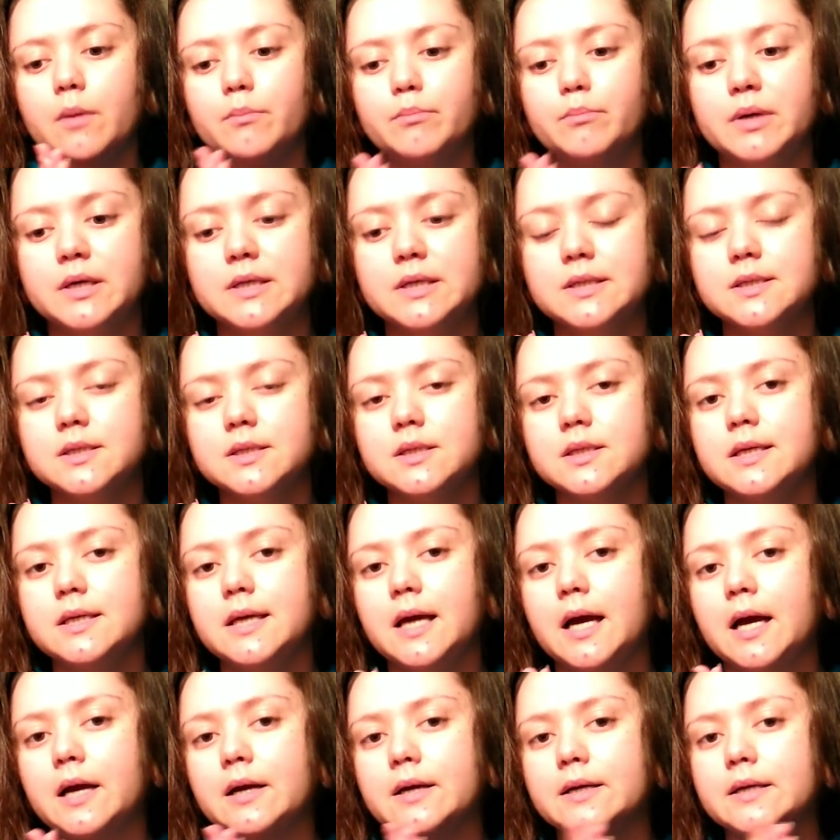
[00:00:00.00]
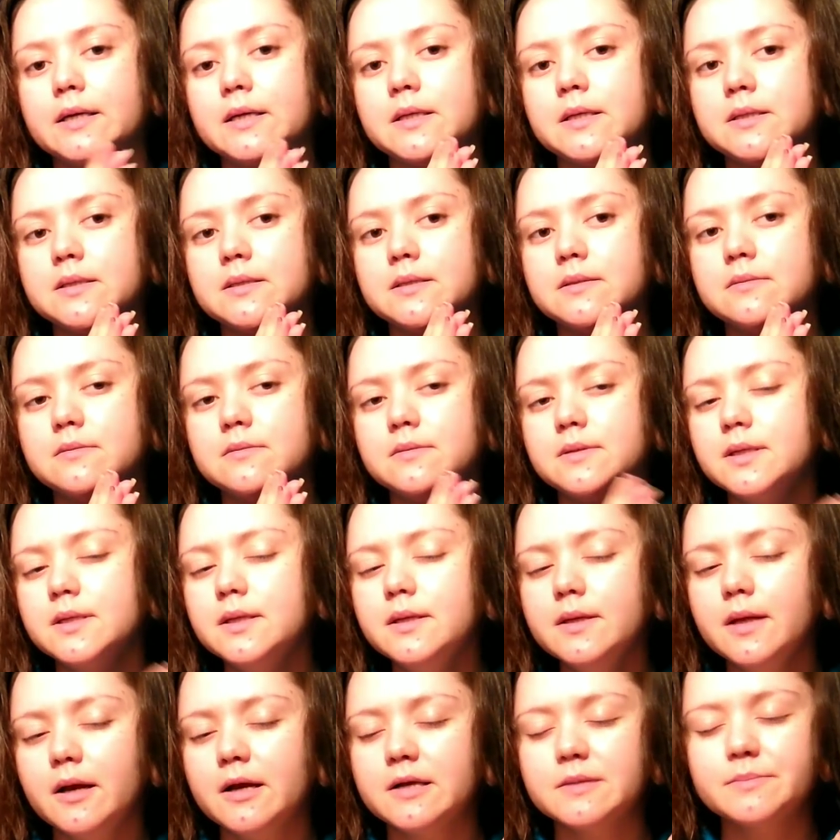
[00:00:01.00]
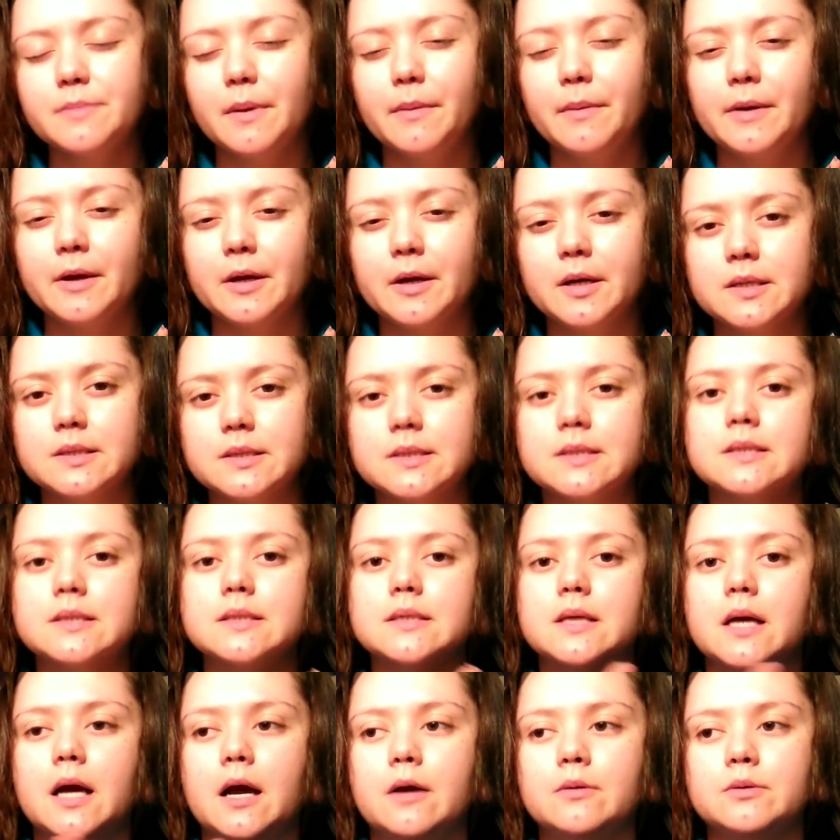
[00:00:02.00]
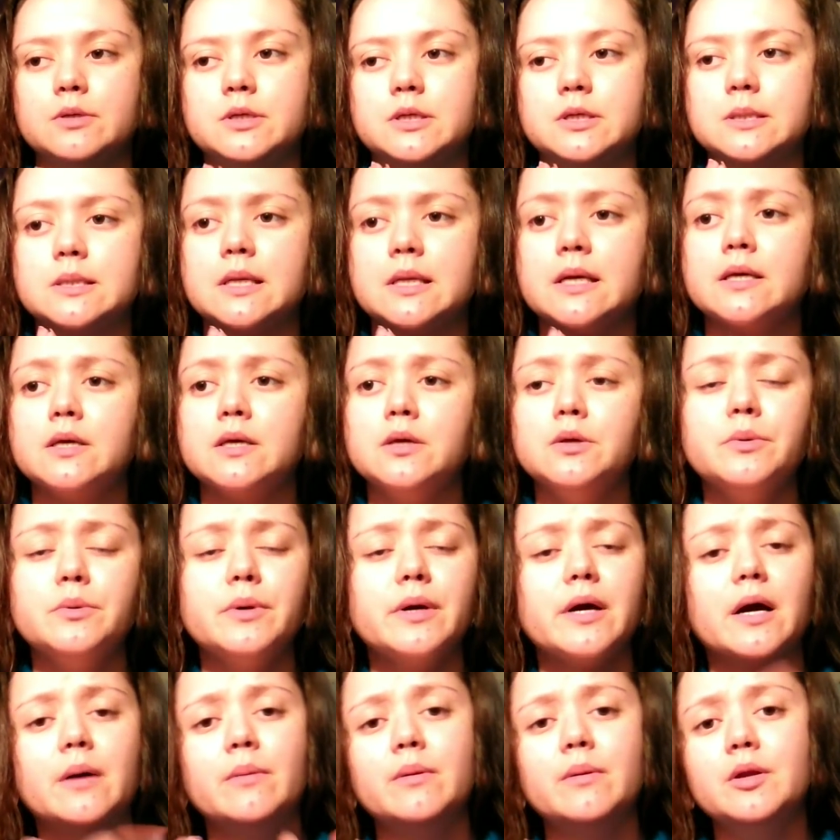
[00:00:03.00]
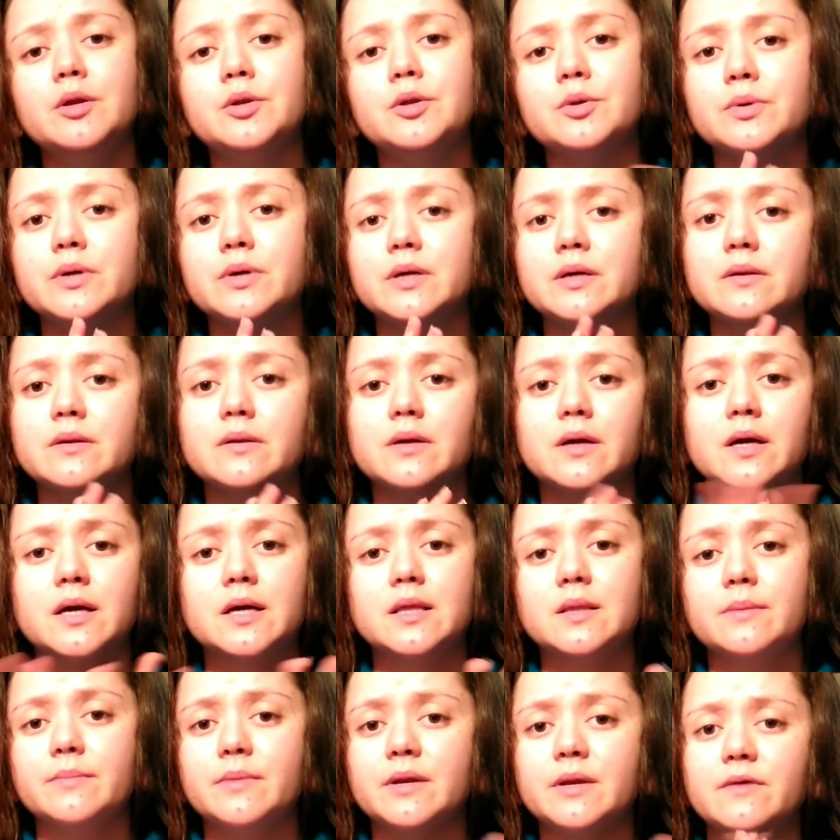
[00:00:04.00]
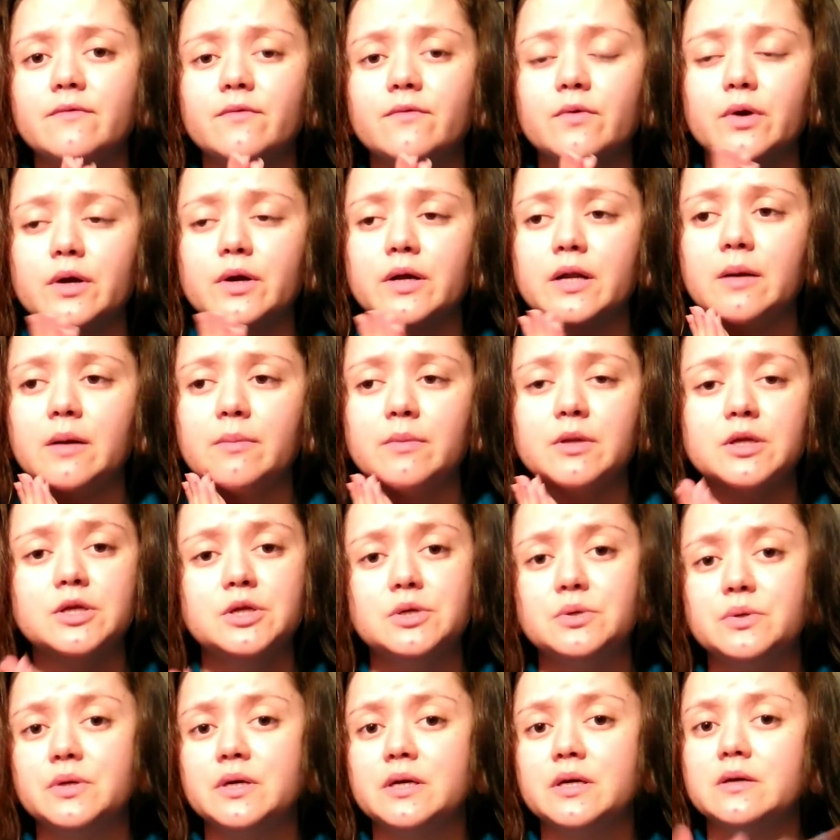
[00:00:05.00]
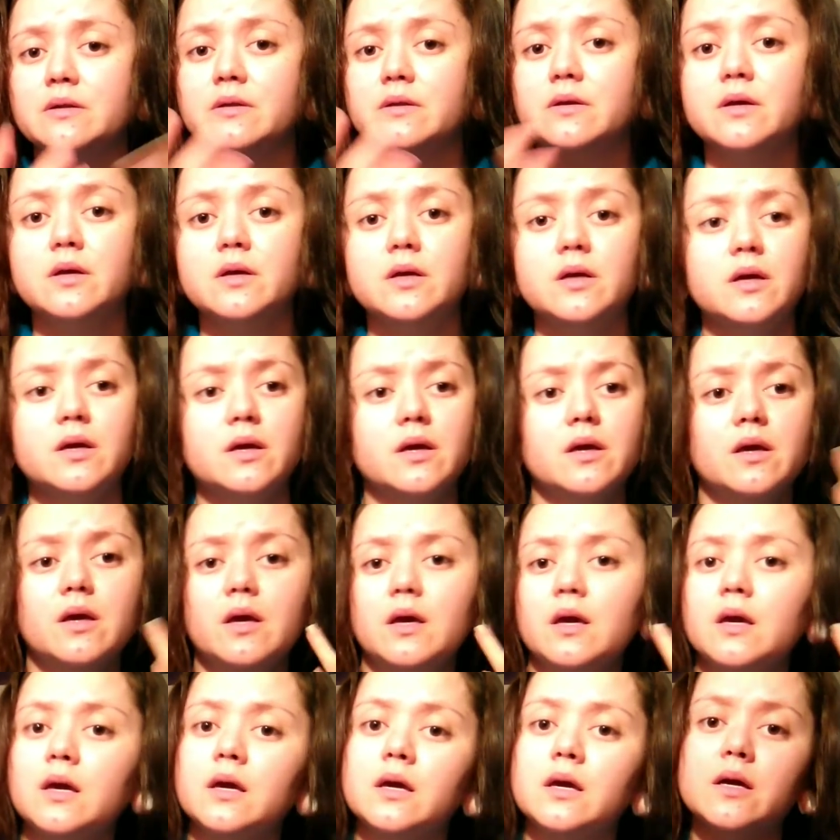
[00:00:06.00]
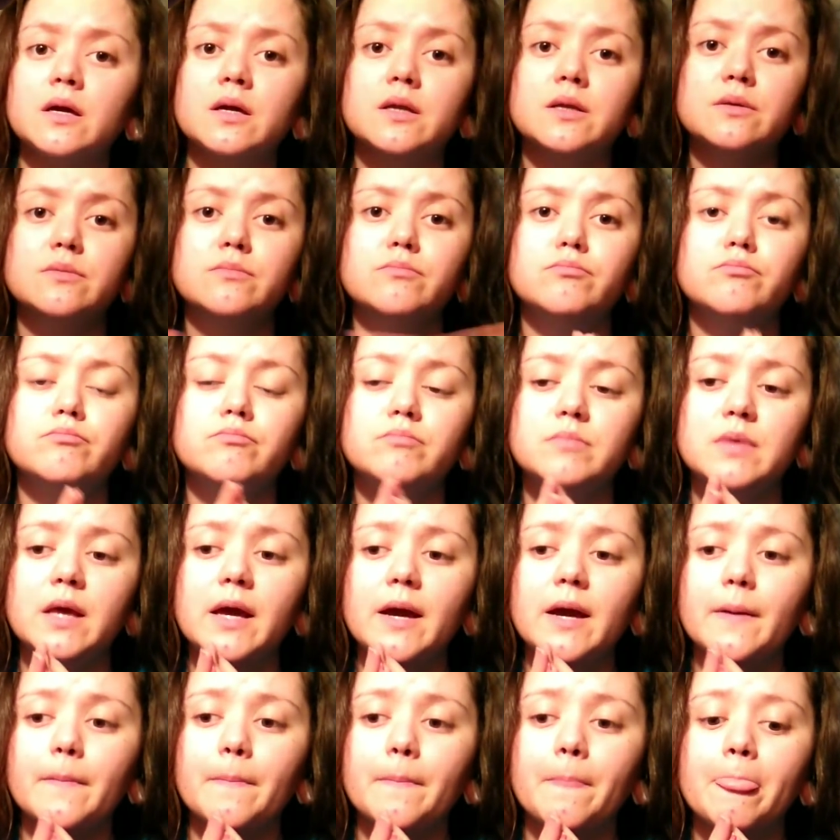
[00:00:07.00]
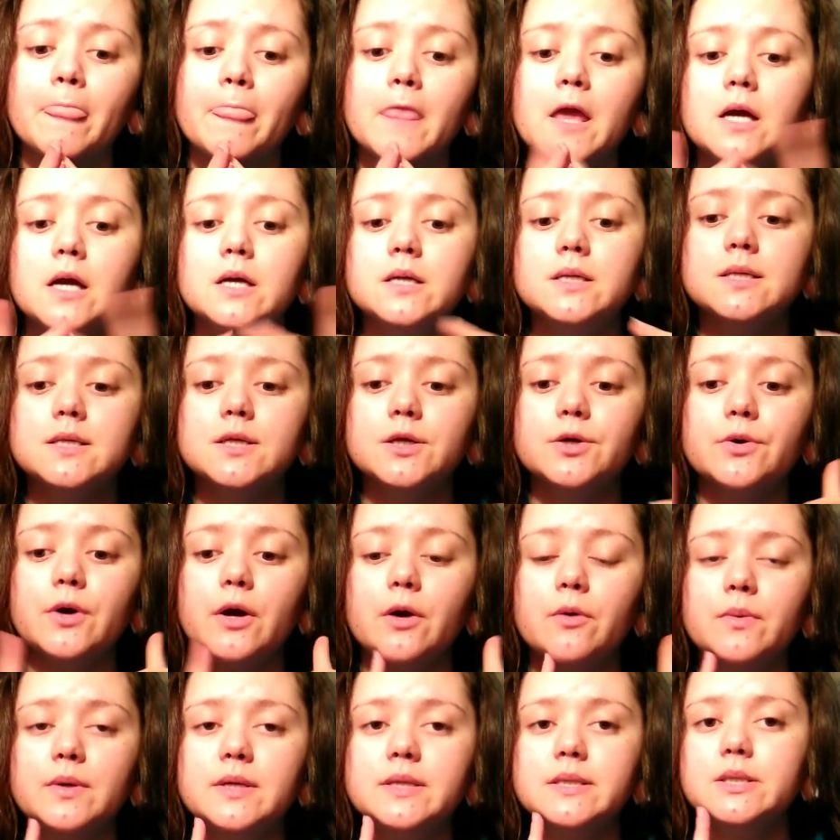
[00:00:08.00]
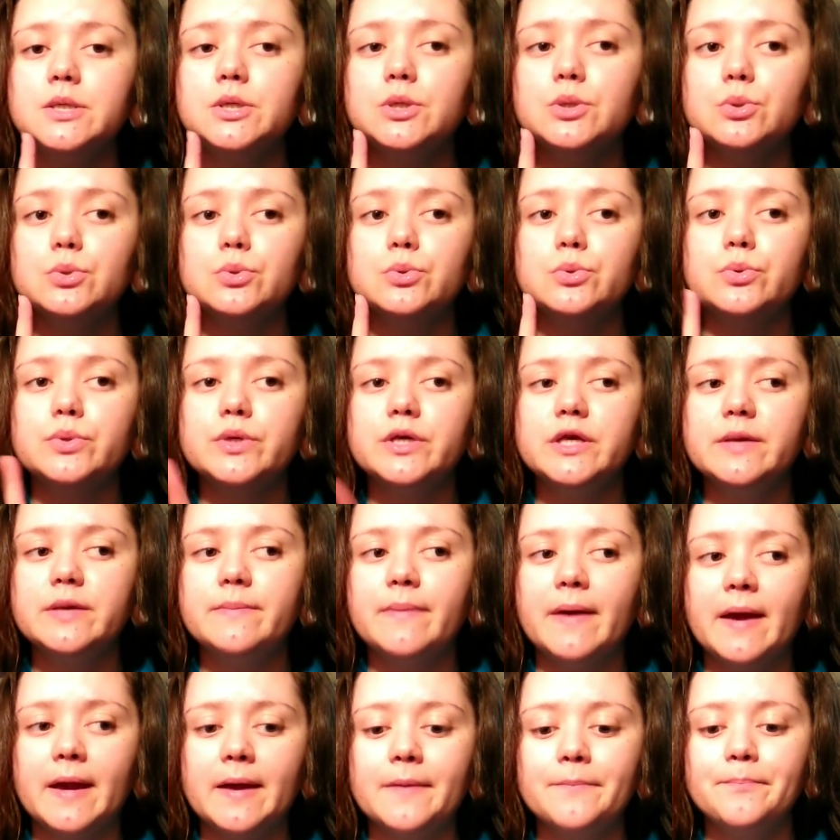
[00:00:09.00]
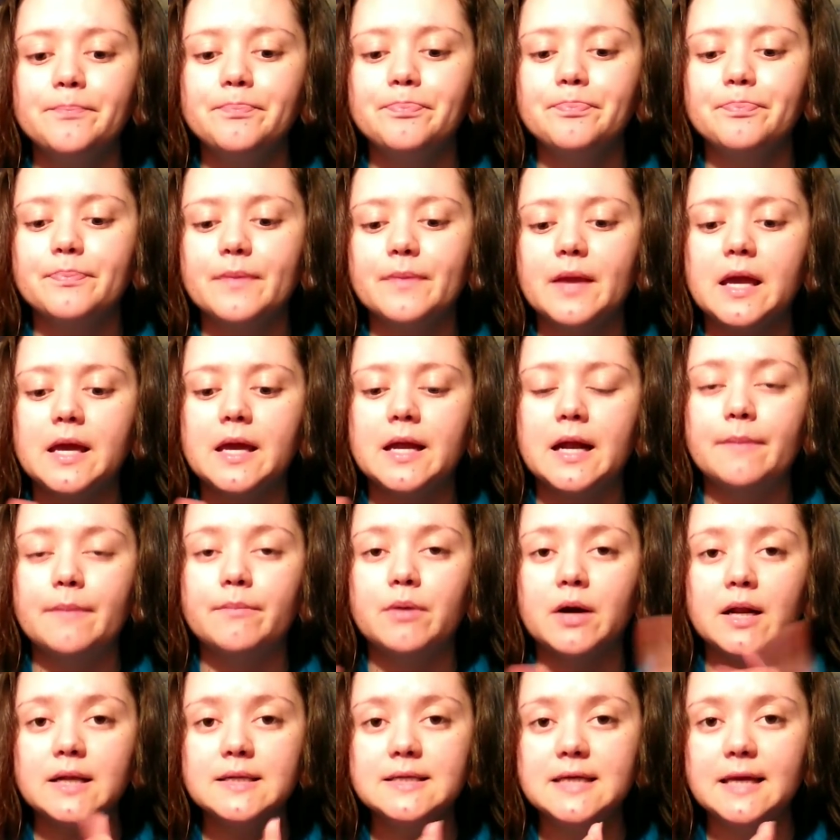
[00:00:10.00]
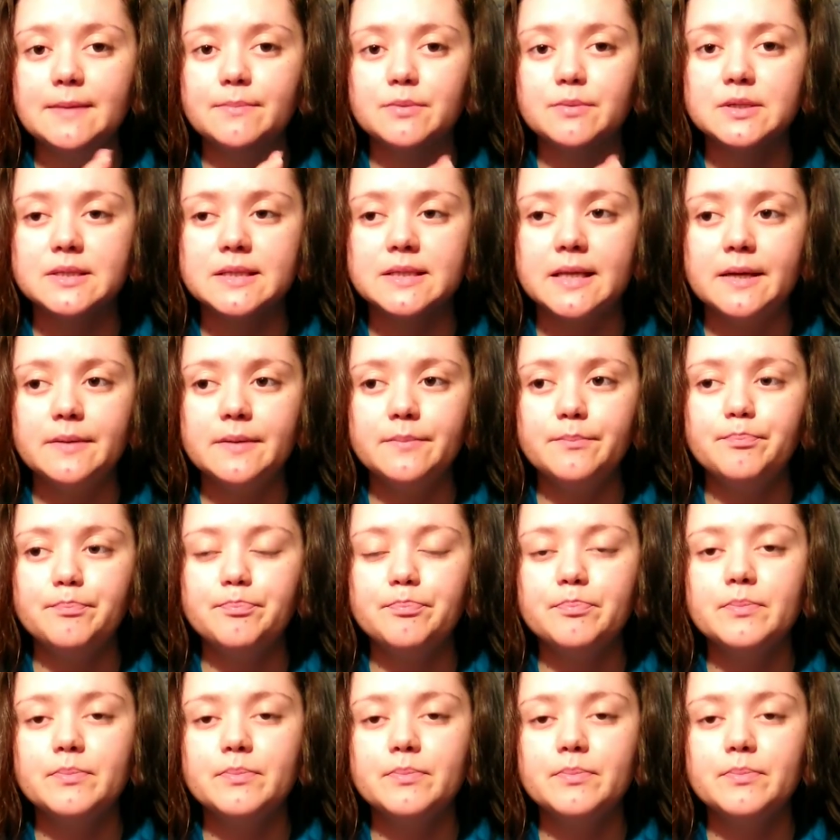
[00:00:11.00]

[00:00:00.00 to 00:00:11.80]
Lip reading: Personally, I didn't ask my parents. I was just like, you know what, I'm gonna do it. I got the money for it, I'm gonna do it. And yeah, so I went to eBay and I bought a taper set,